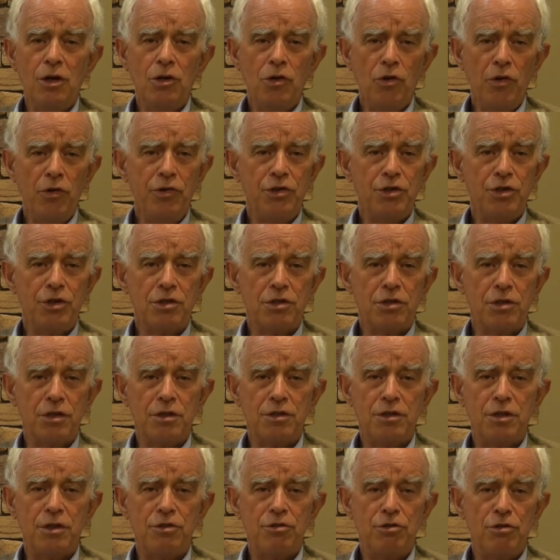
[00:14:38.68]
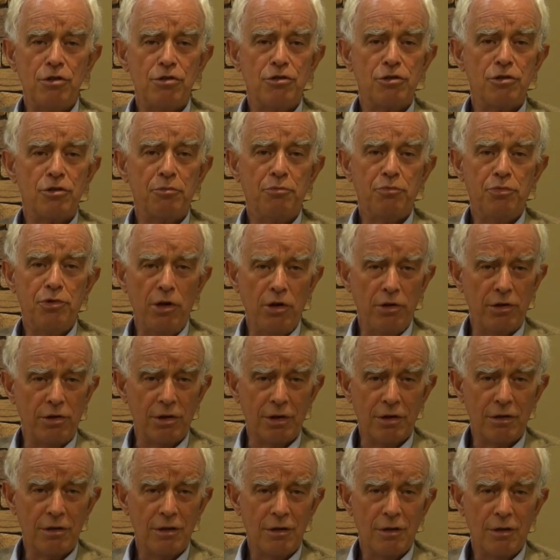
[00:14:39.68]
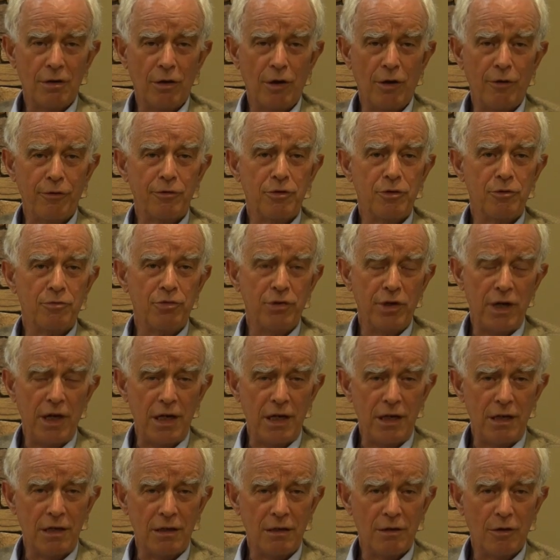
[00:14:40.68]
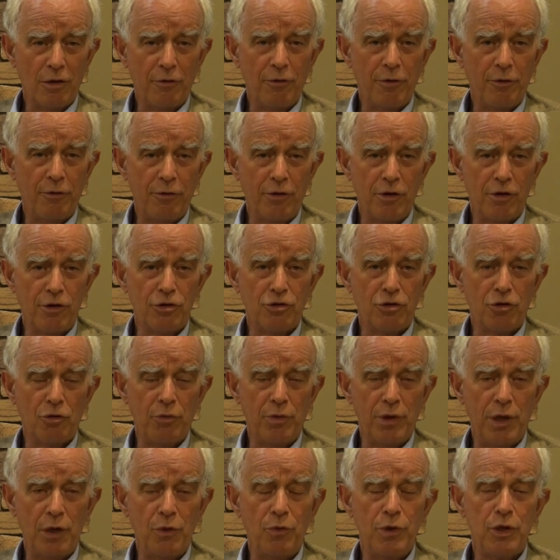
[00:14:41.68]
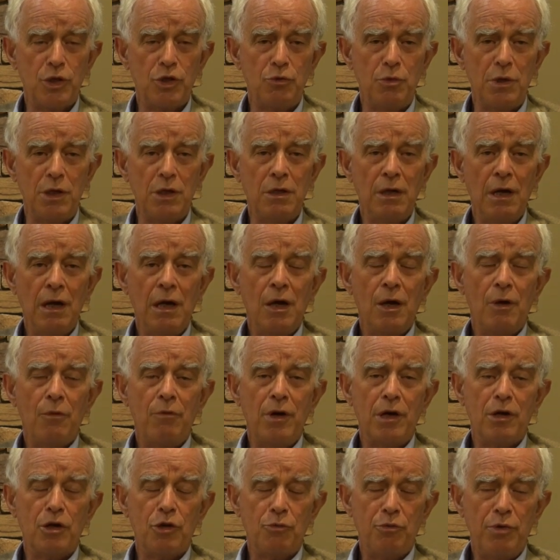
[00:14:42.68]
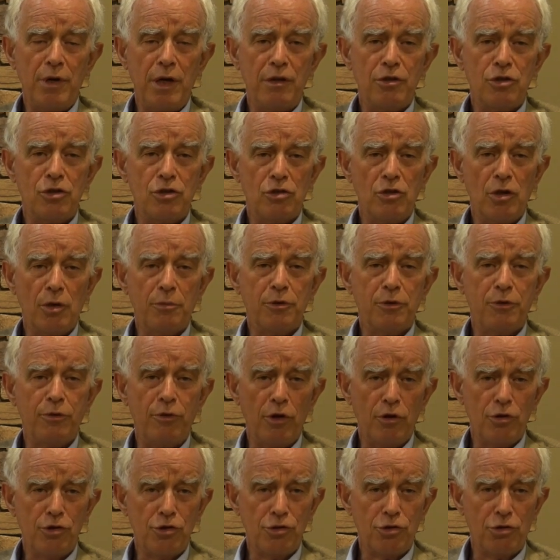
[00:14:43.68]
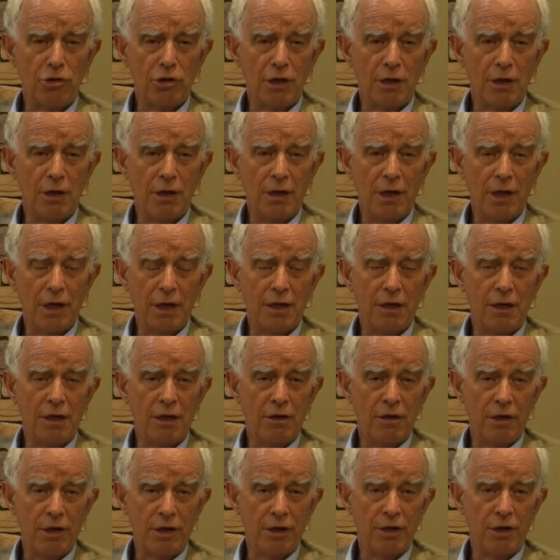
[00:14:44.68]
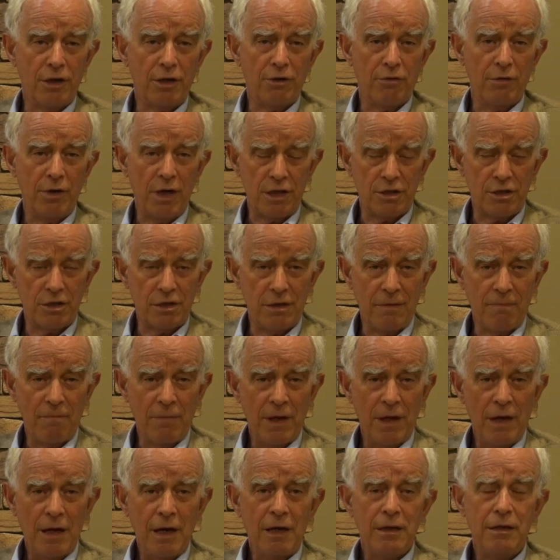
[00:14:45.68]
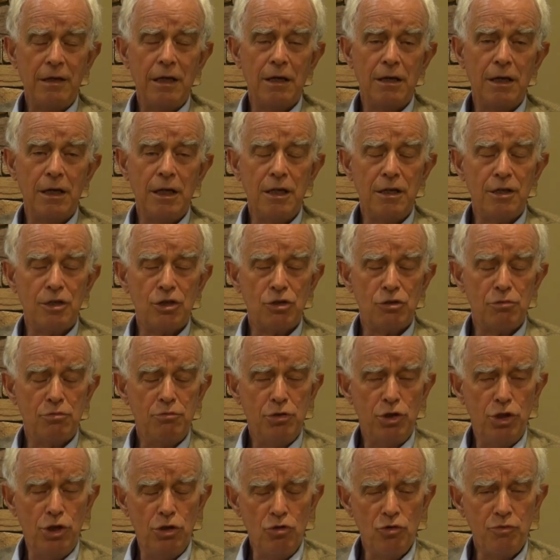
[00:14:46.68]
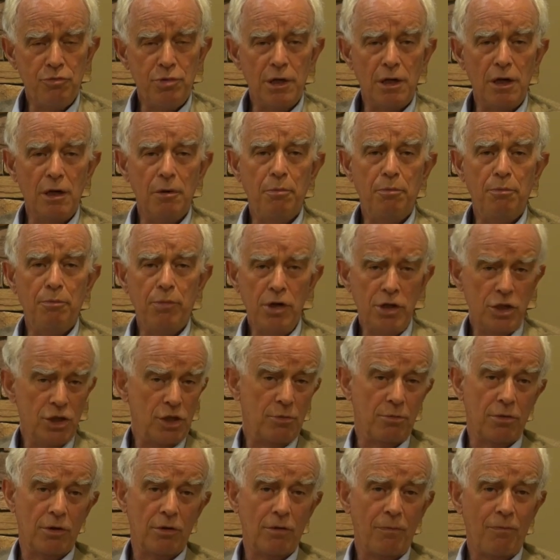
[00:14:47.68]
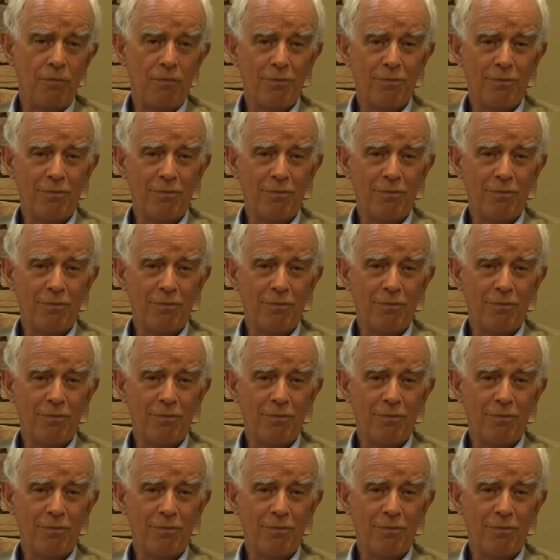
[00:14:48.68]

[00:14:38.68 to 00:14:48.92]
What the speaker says: consciousness is just a product of the brain, of a functional brain, which means when the brain stops functioning, like in cardiac arrest, that it should be impossible